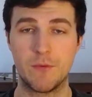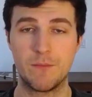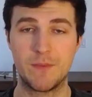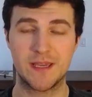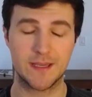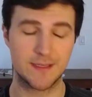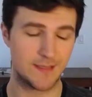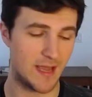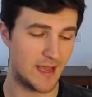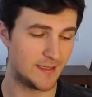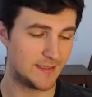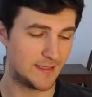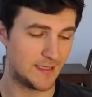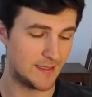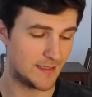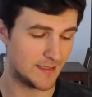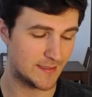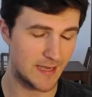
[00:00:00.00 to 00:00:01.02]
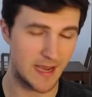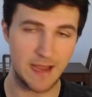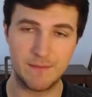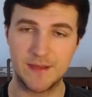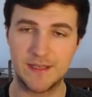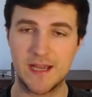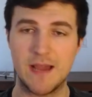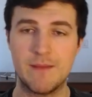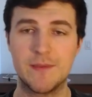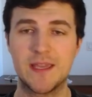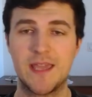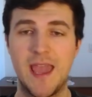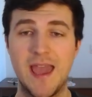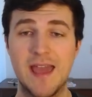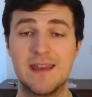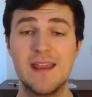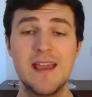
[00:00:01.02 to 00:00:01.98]
because I see this time and time
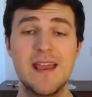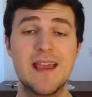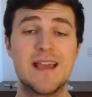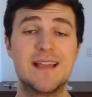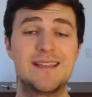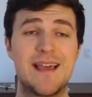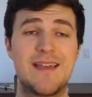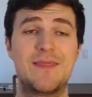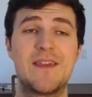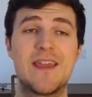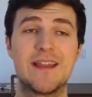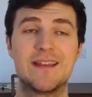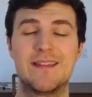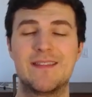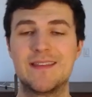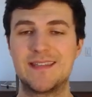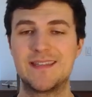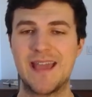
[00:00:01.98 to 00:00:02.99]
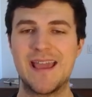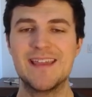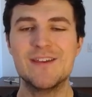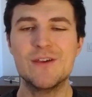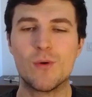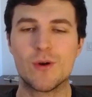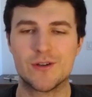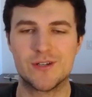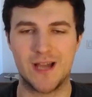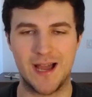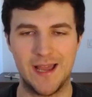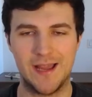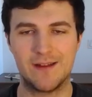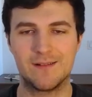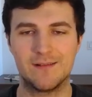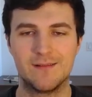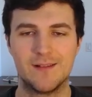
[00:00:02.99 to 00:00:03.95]
again, is at the end of the day, you are tired.